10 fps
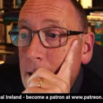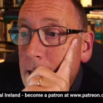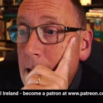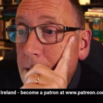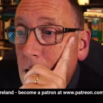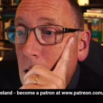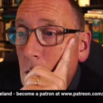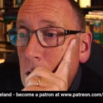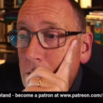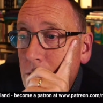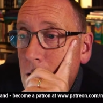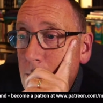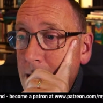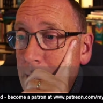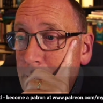Yeah, the Holy
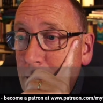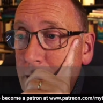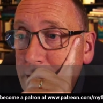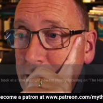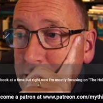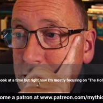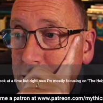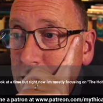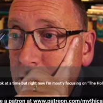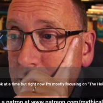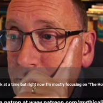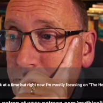Roman Empire, says Suttoner,